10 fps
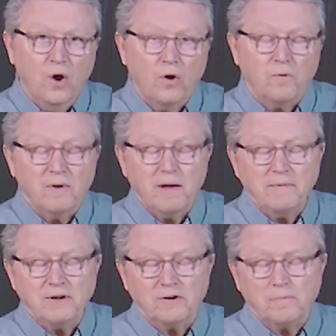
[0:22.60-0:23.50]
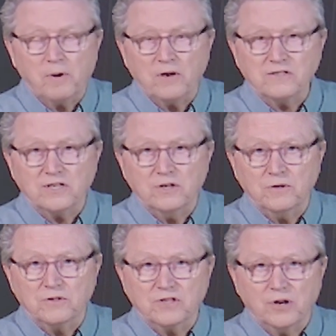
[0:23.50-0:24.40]
or maybe you're a person
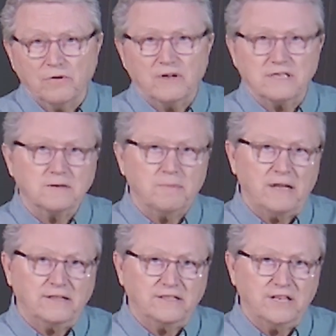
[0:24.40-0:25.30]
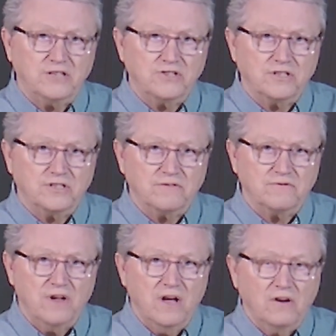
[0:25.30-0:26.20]
who's curious about the teachings of
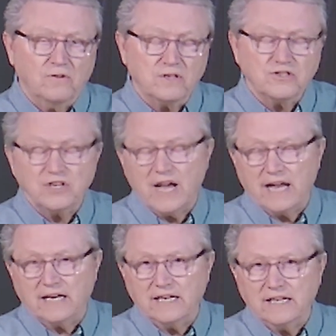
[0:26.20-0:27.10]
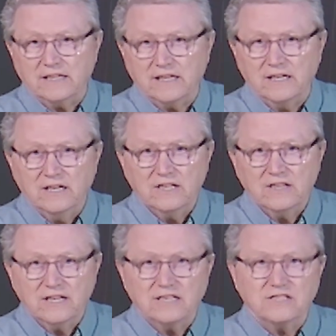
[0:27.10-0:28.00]
Christianity and the
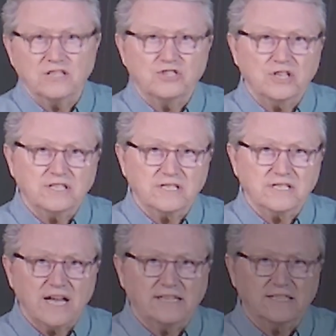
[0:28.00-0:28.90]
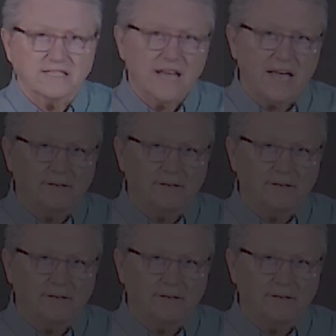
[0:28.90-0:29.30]
things that Jesus had to say.